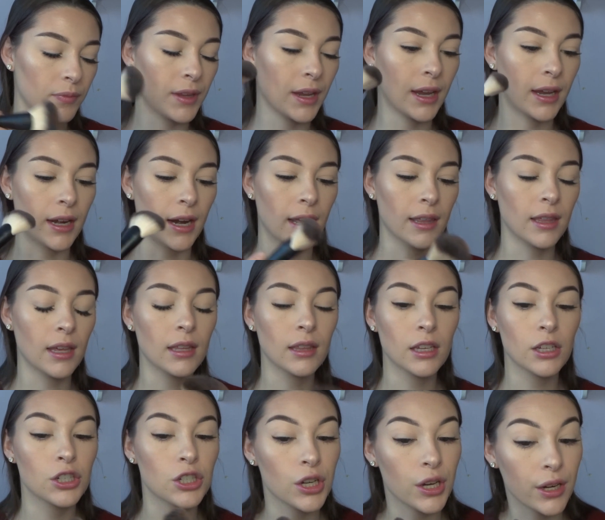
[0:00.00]
And I think
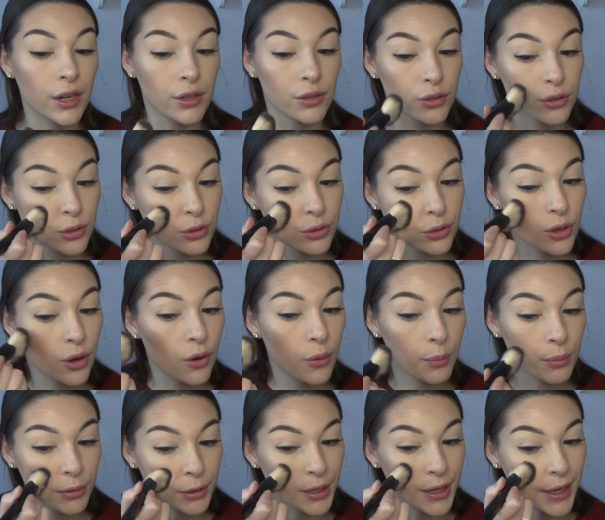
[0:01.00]
the shade is so
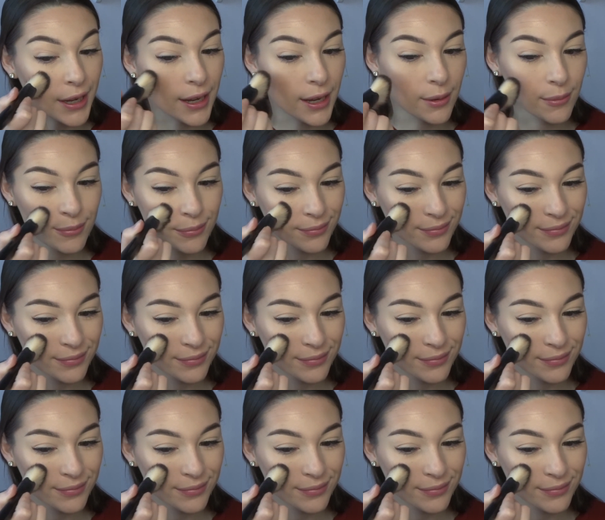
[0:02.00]
pretty.